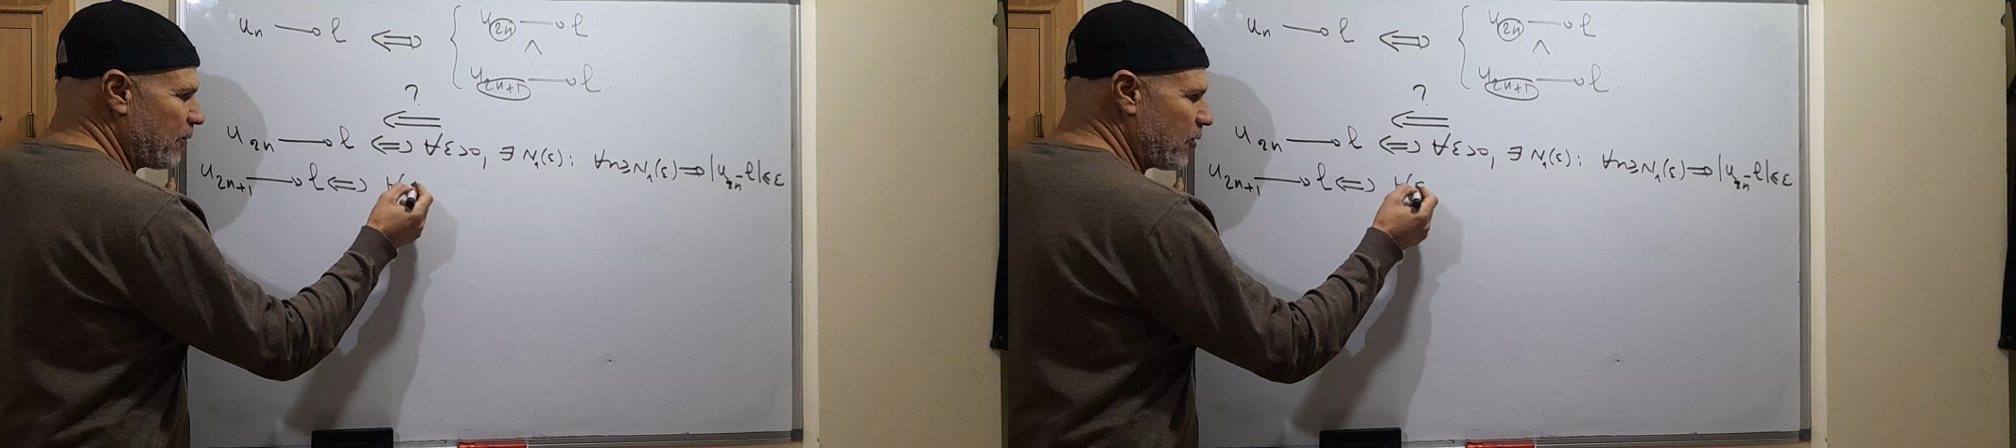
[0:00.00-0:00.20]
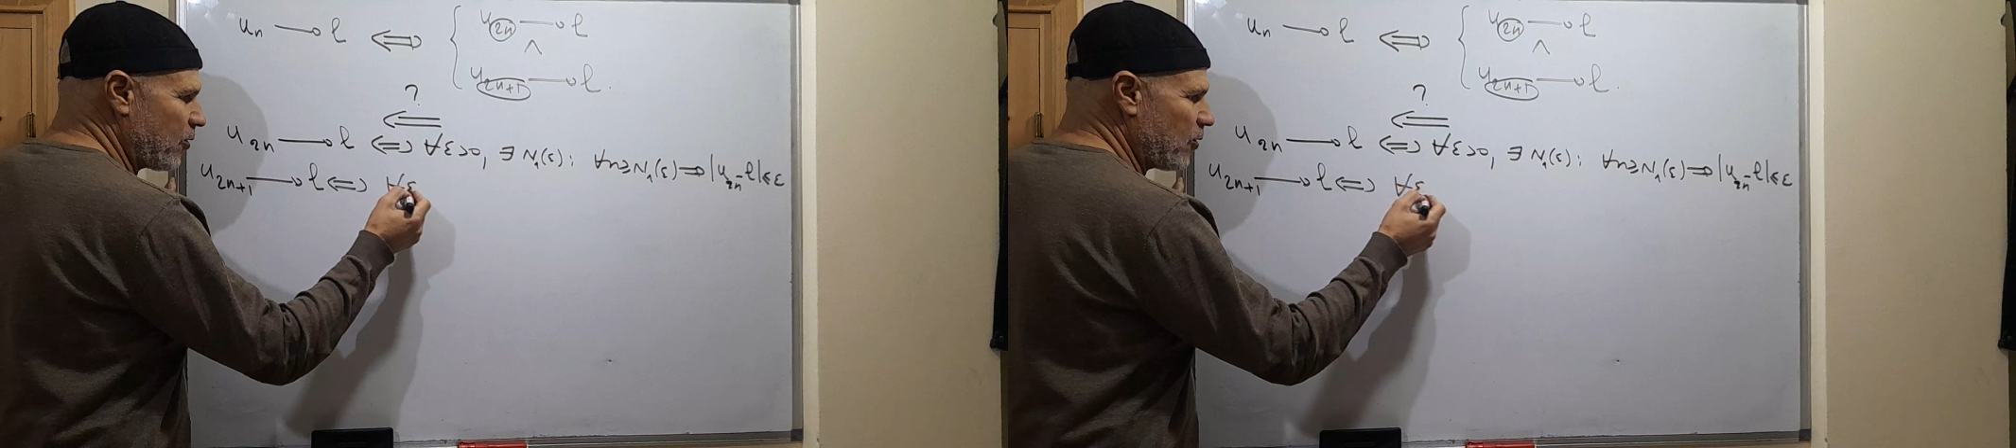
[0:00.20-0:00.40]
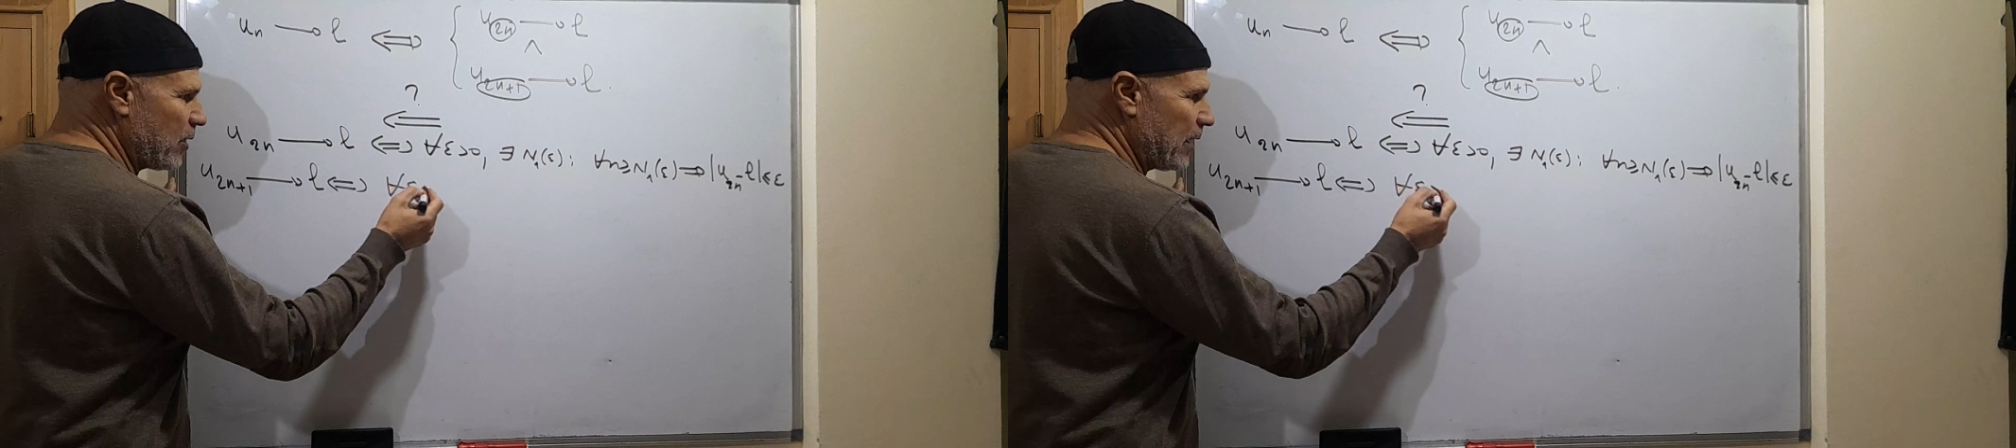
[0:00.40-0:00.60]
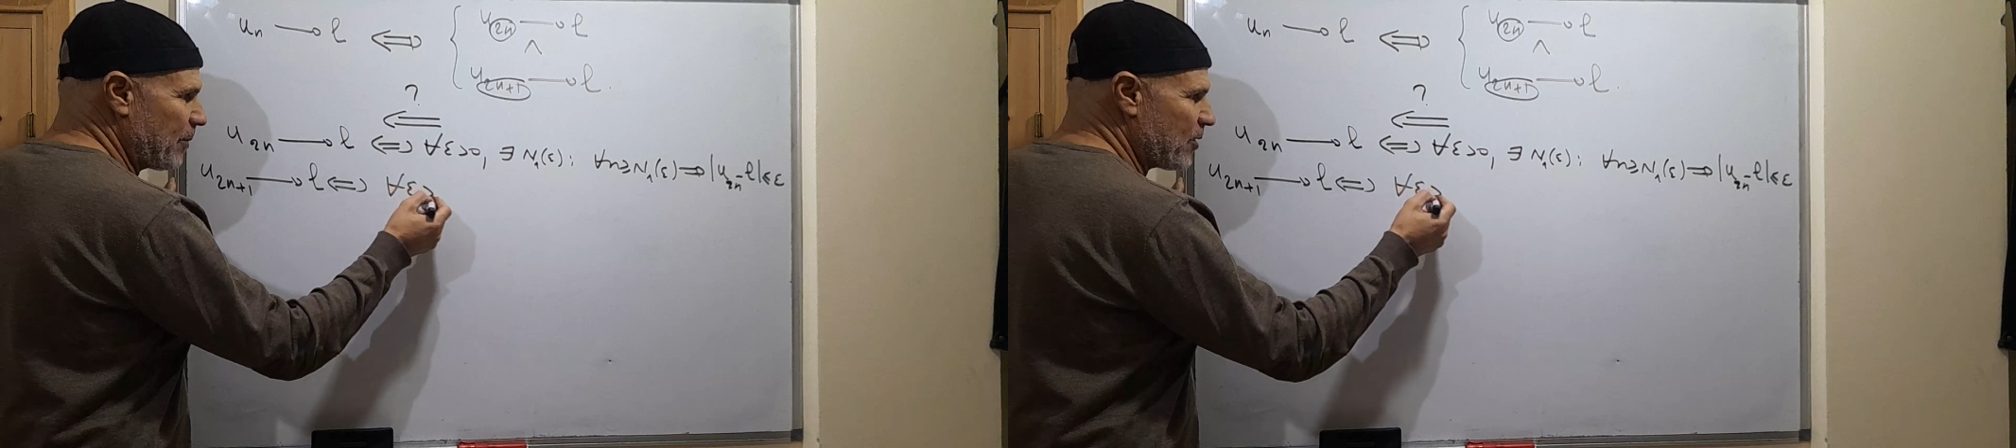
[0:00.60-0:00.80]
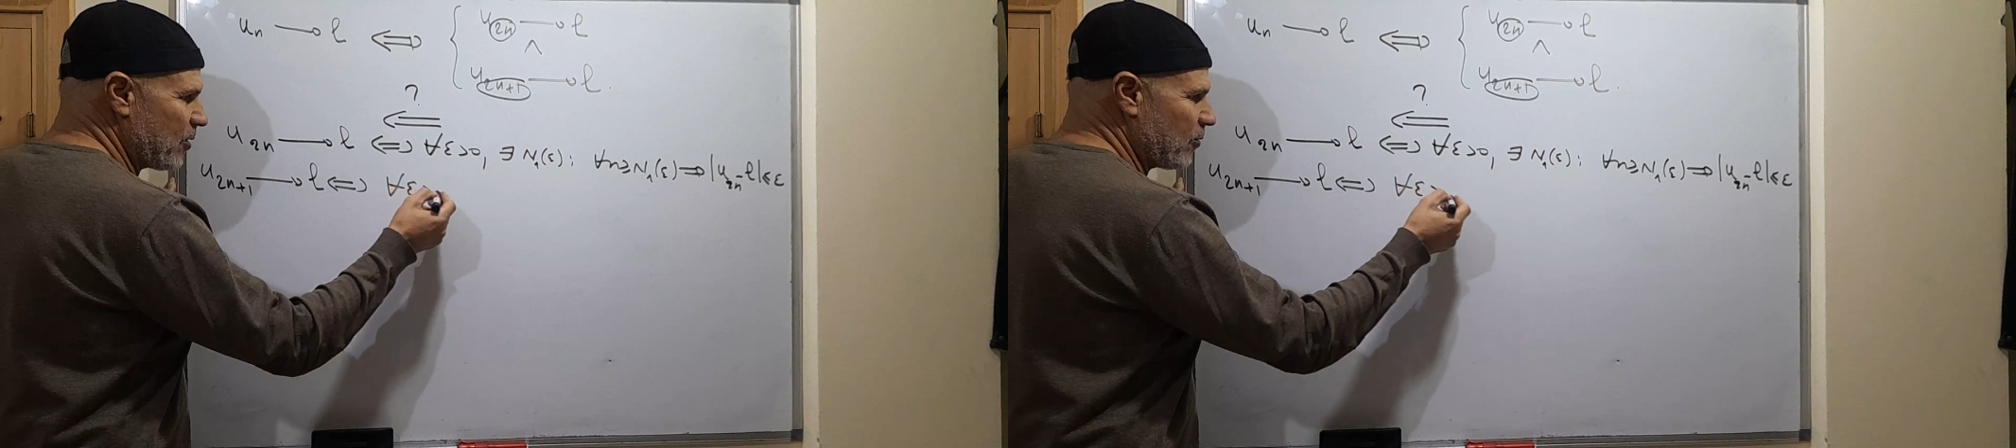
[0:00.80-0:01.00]
for all
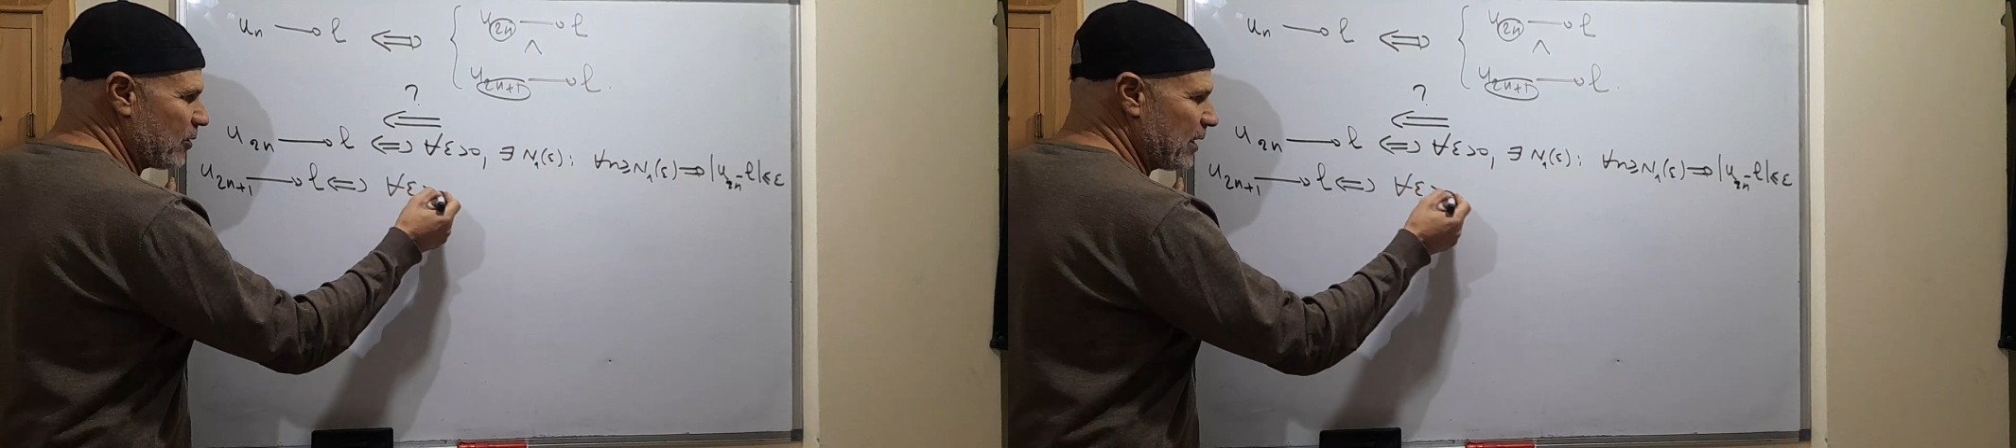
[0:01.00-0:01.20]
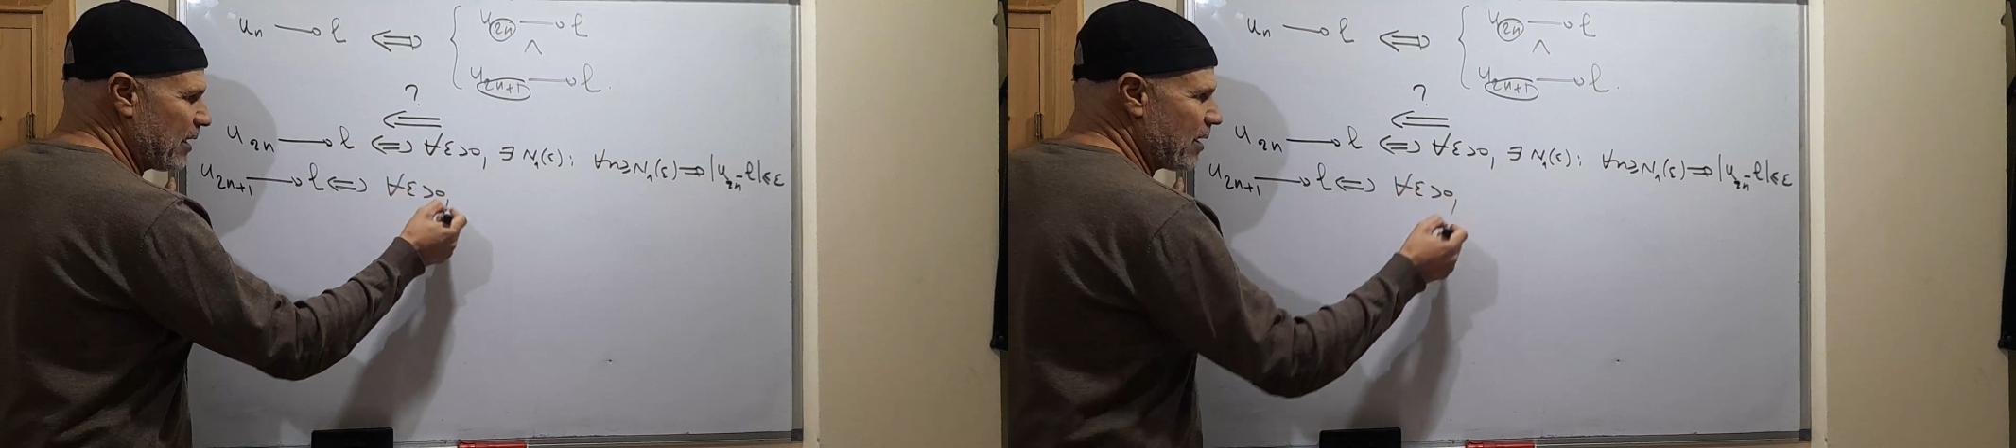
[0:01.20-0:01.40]
epsilon greater